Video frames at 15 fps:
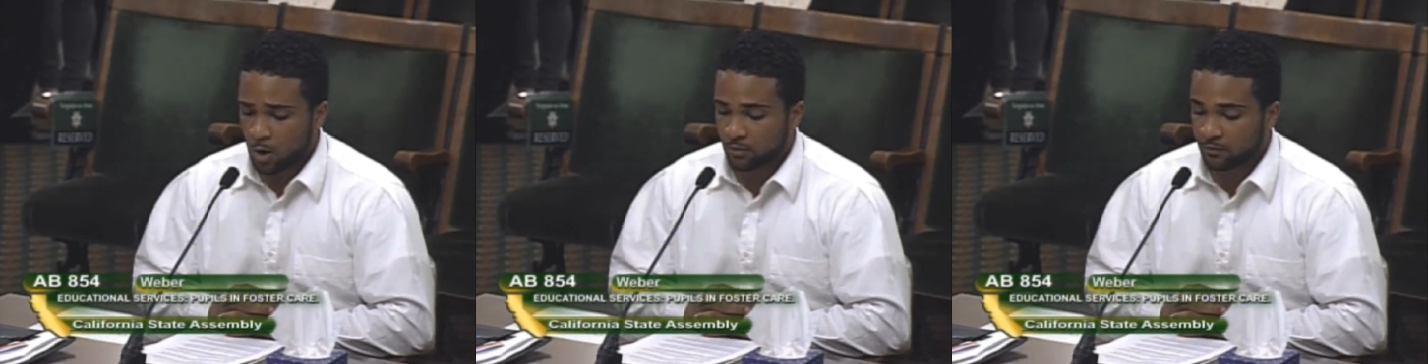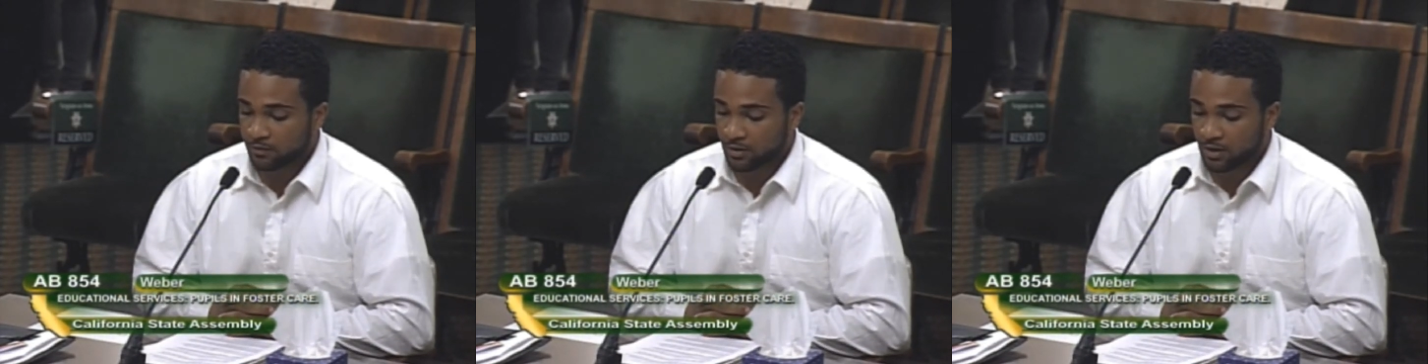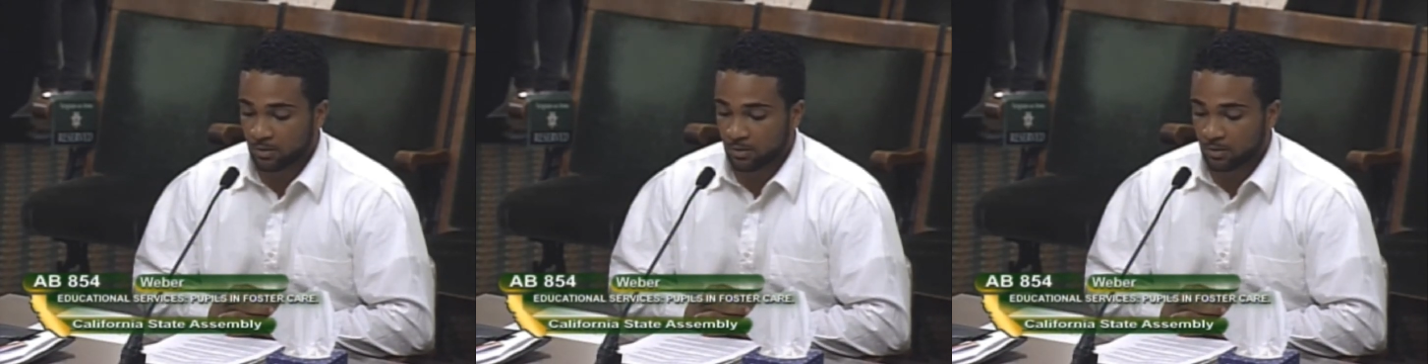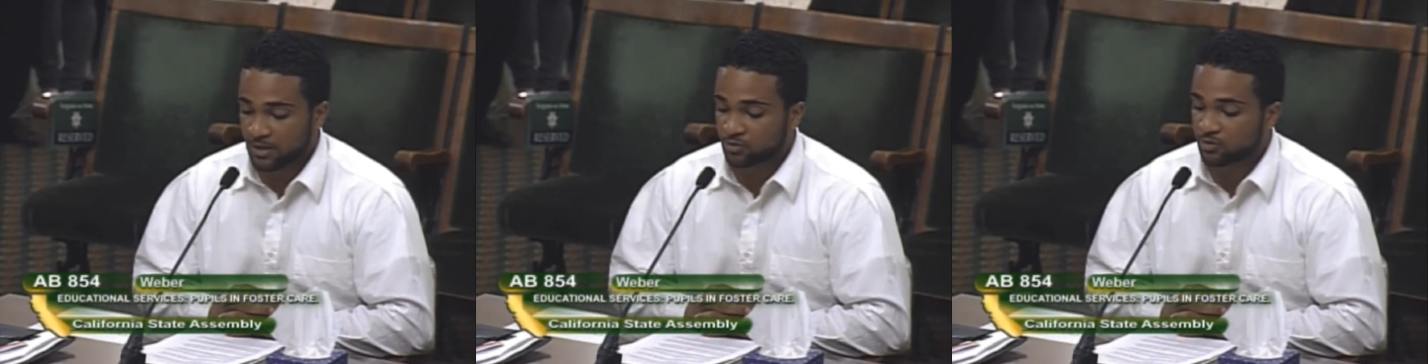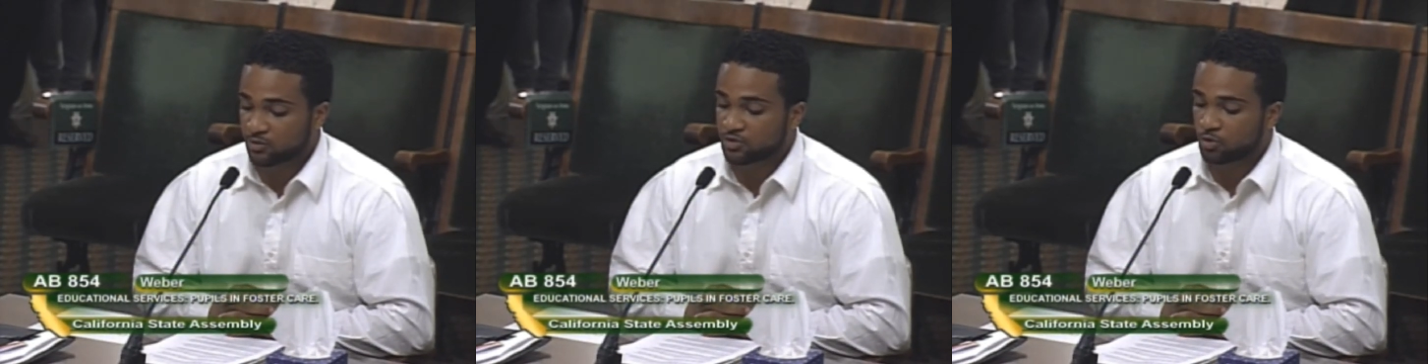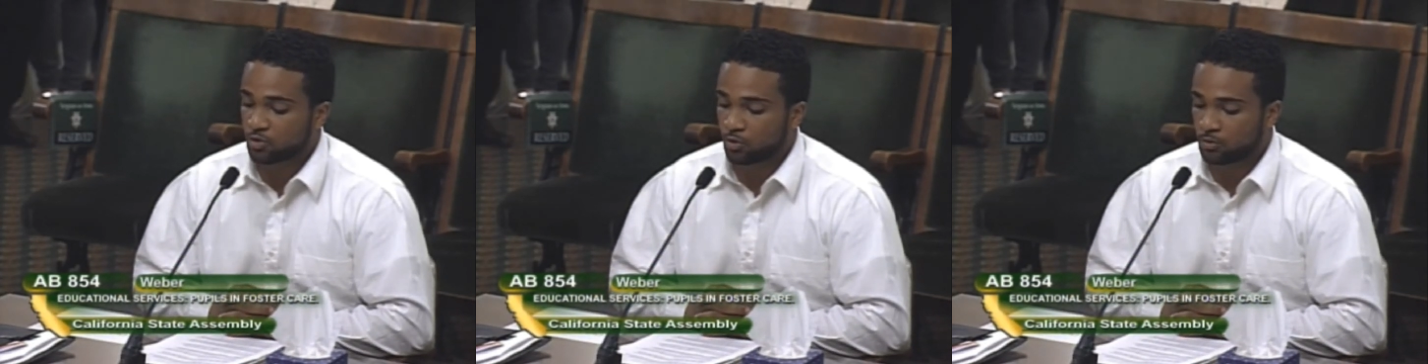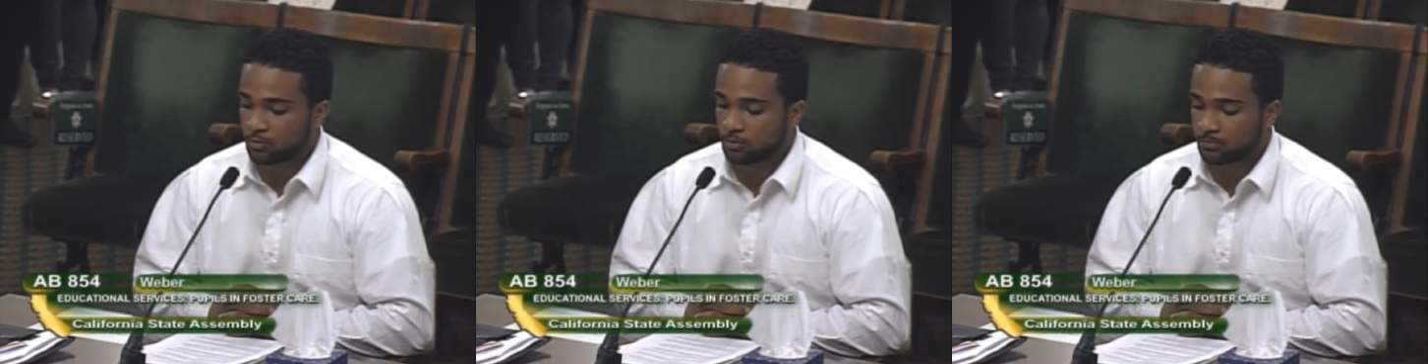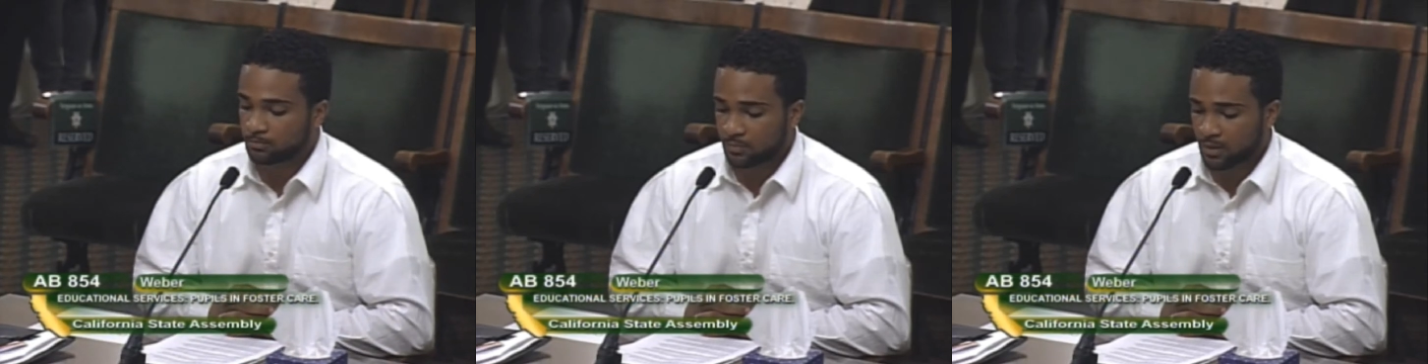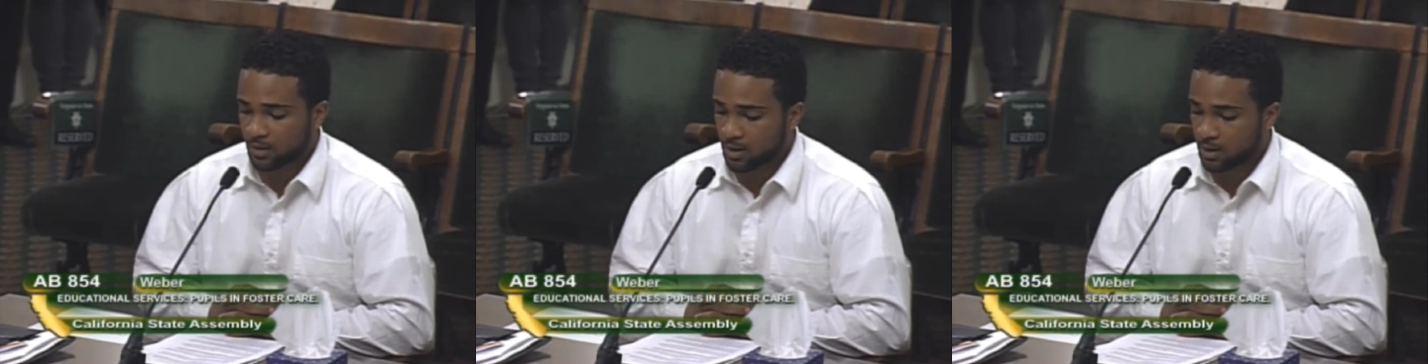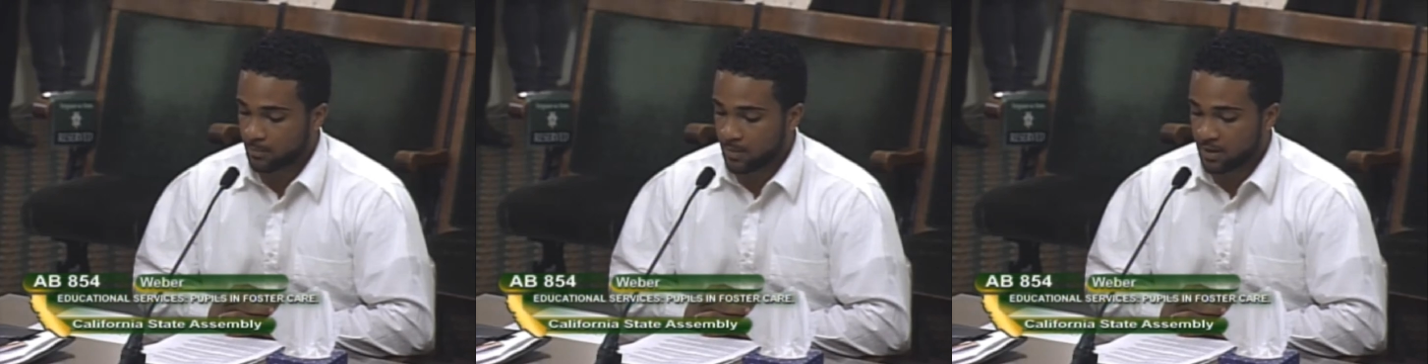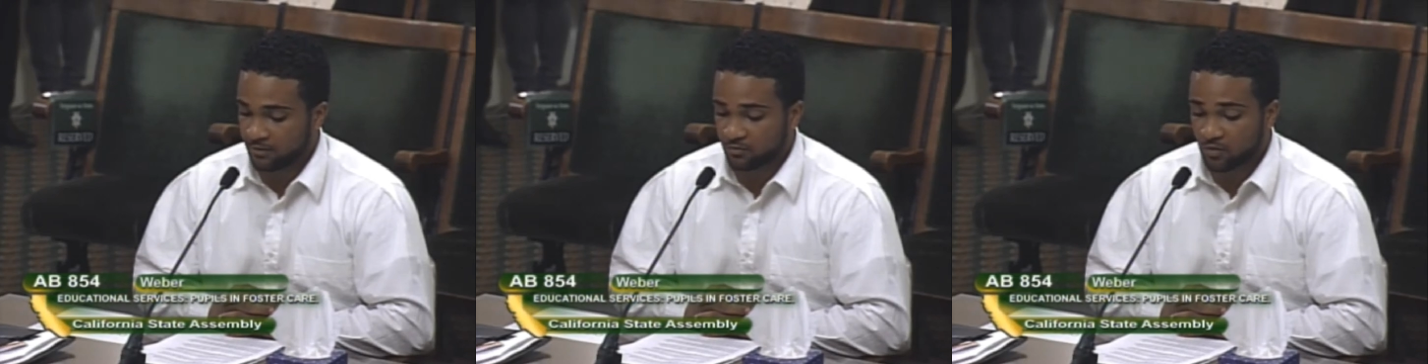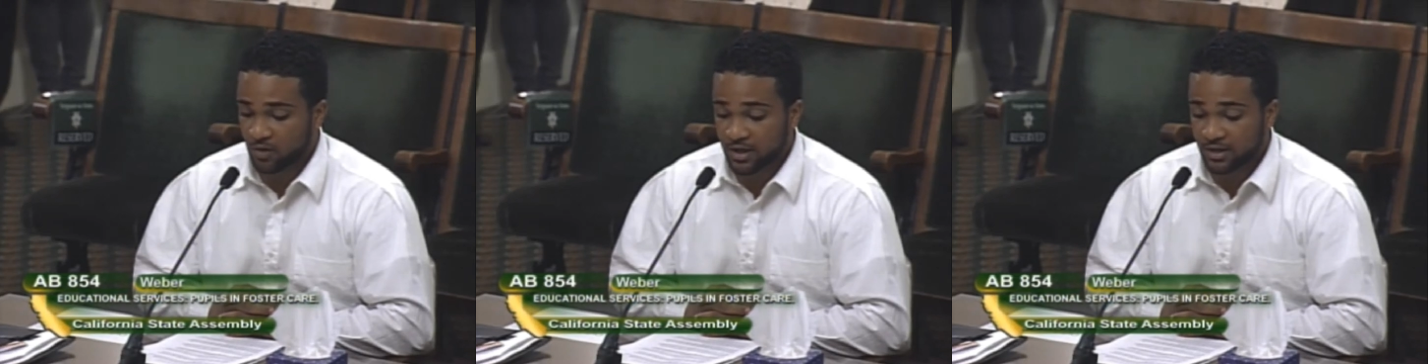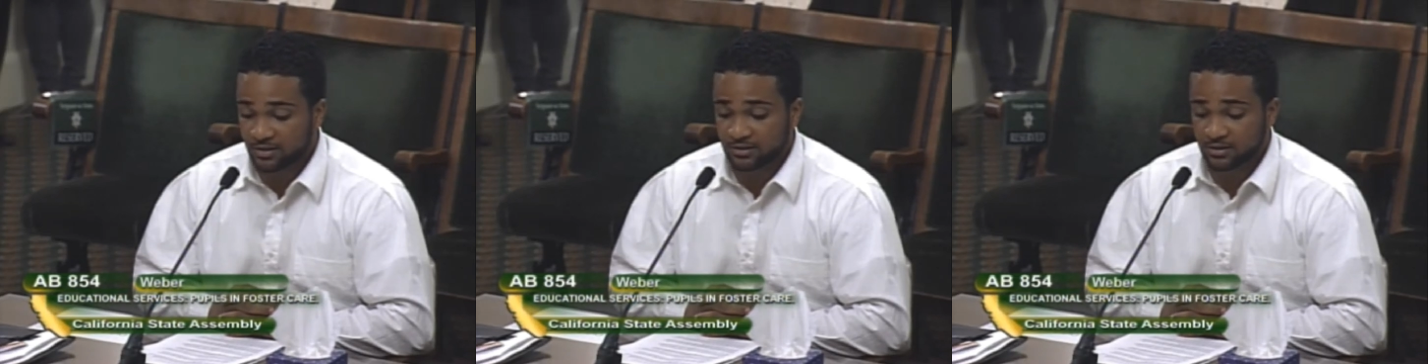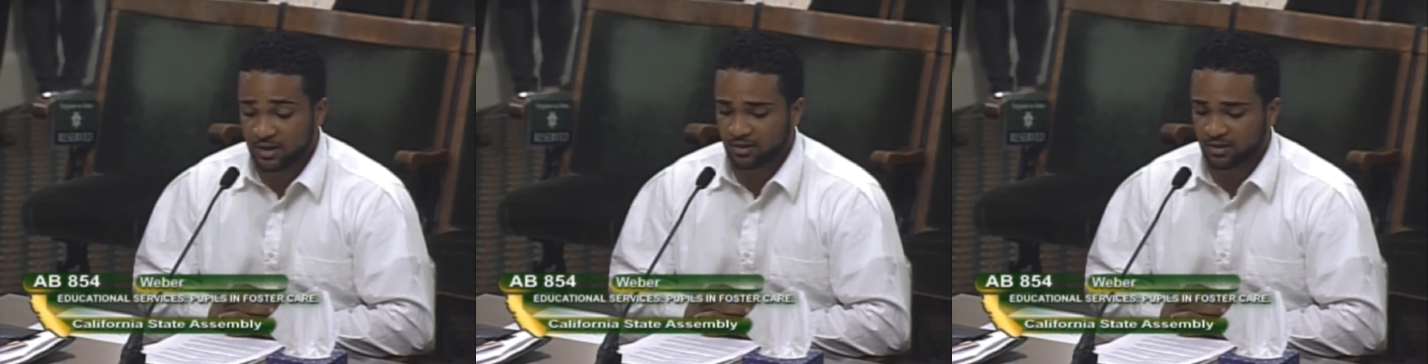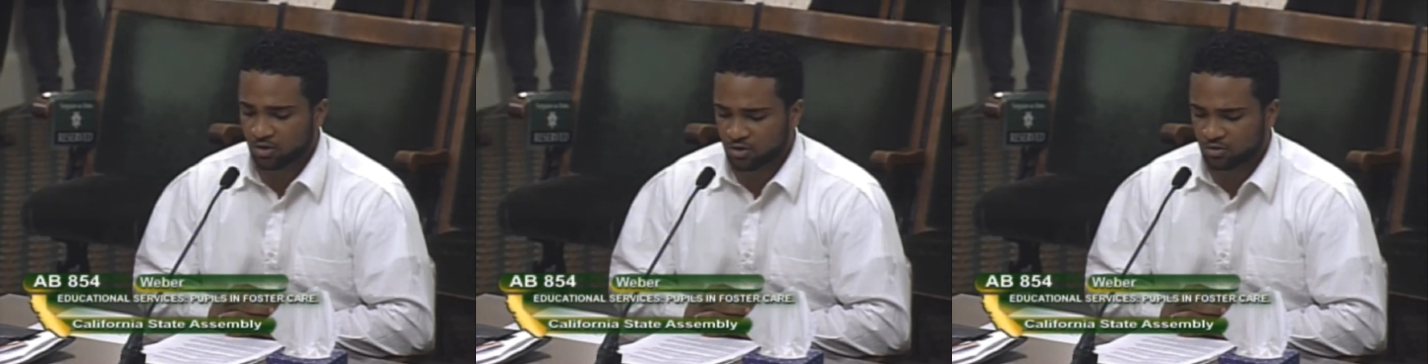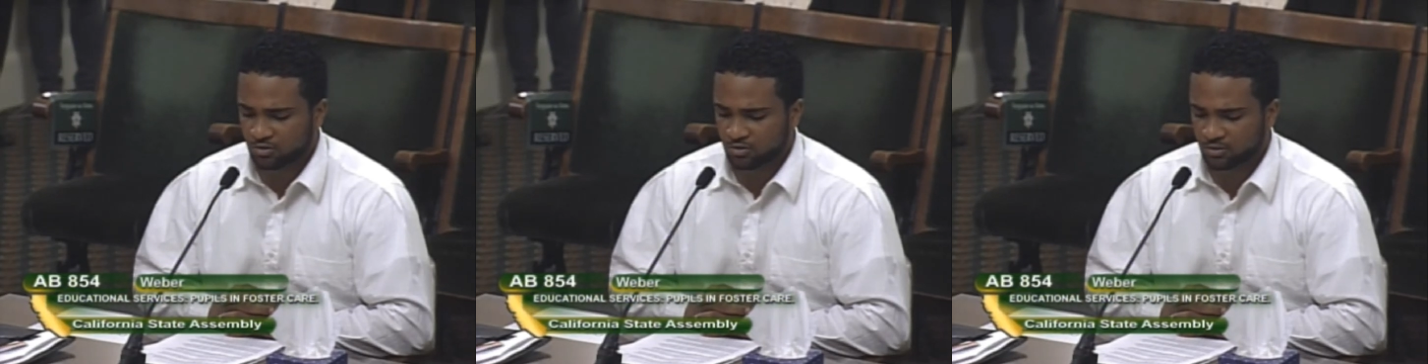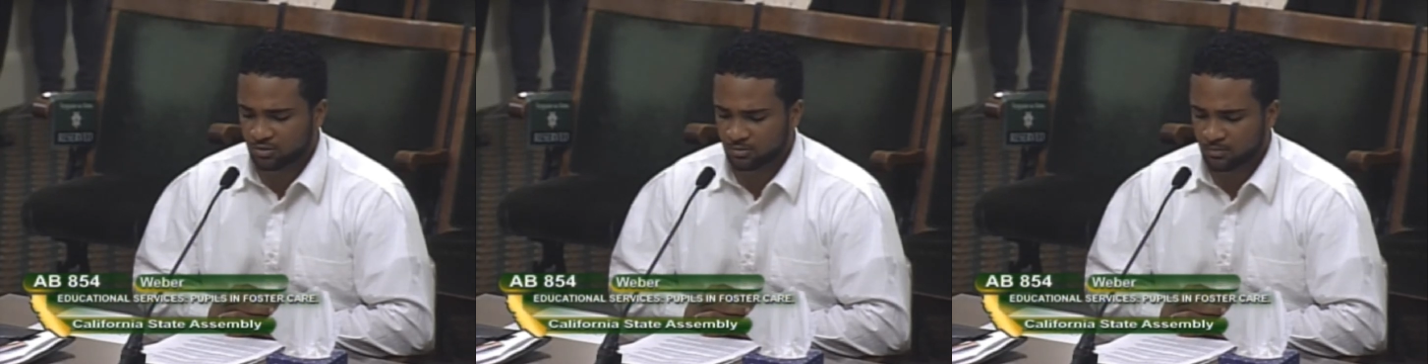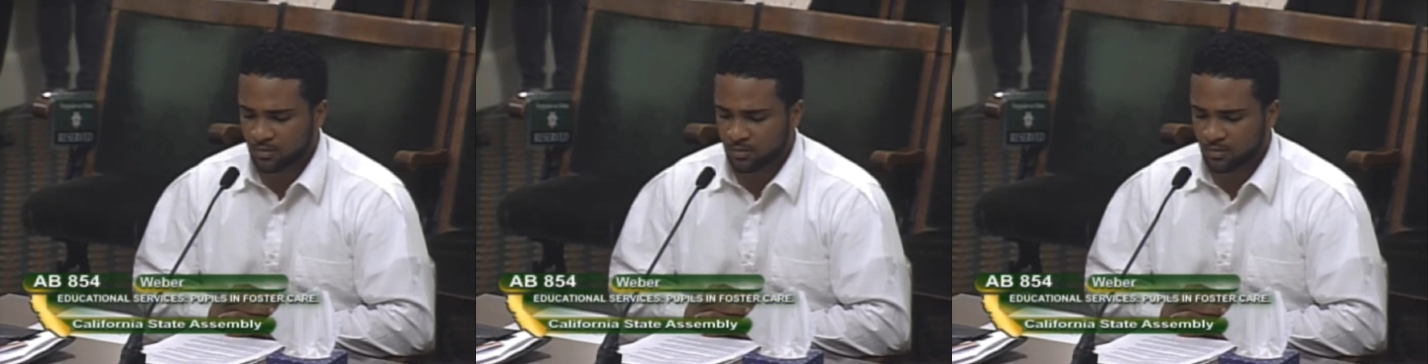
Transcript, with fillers: Paul Revere Elementary School, made friends, and learned.